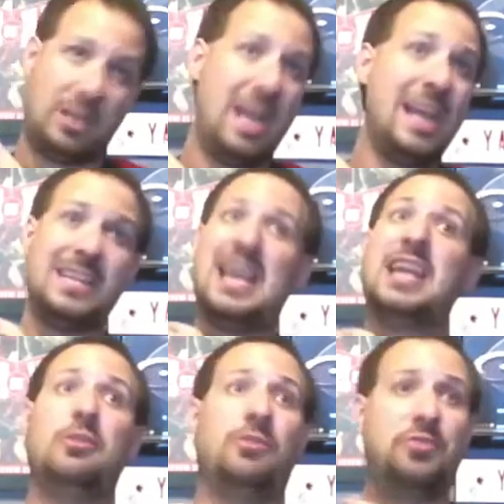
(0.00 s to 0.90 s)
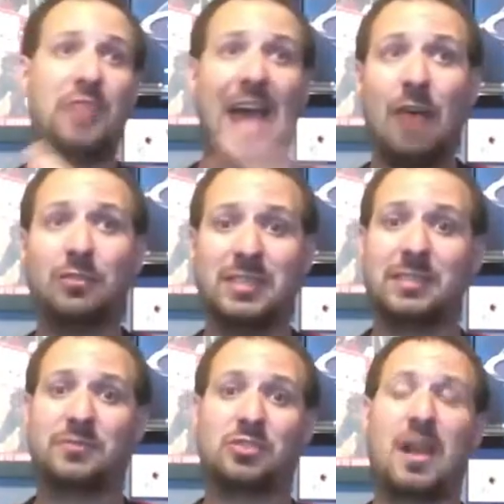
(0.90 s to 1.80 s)
it can take you thousands
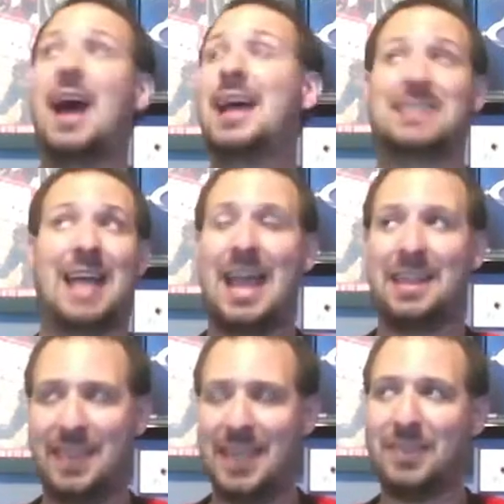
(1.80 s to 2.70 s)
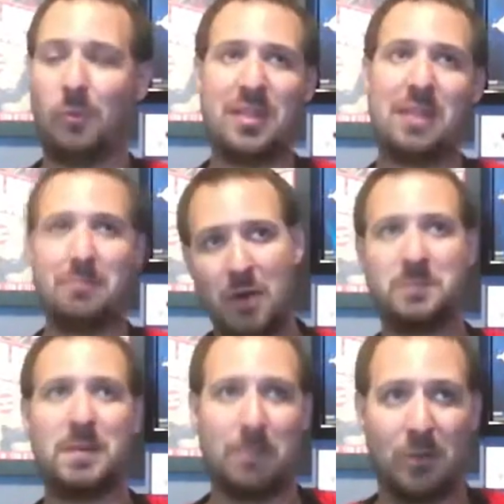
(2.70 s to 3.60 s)
of tries. I think the one that
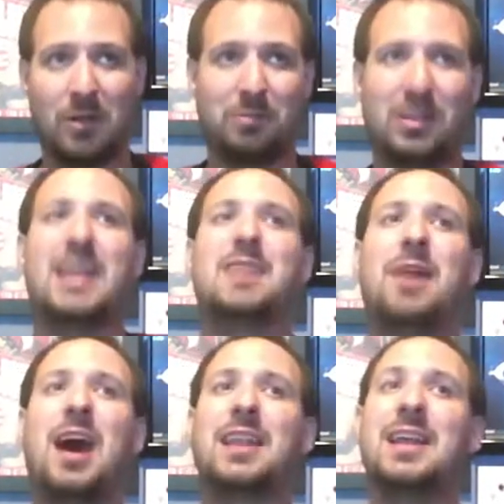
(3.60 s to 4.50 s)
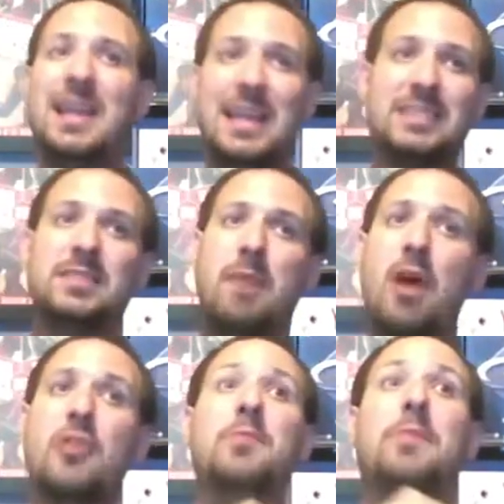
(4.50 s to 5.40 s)
most people complain about is the
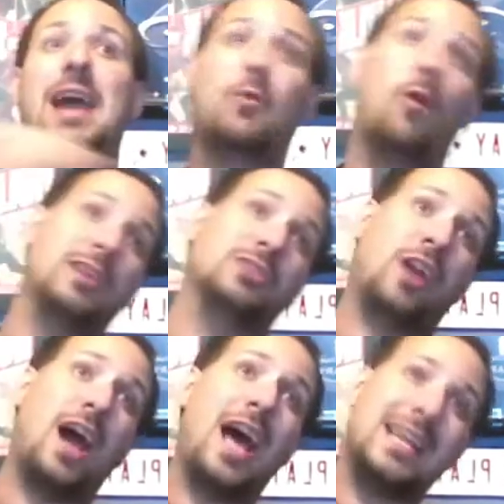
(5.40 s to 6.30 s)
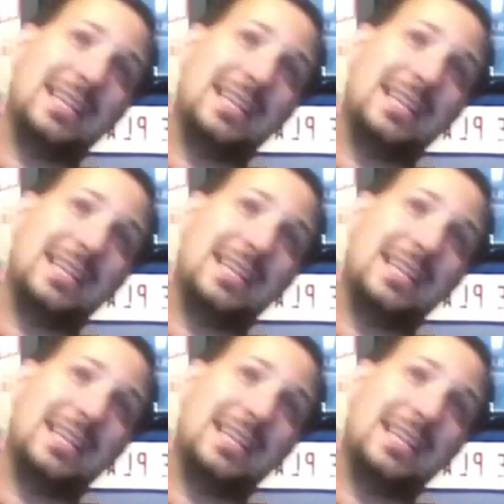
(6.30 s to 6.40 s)
motorbike one, trying to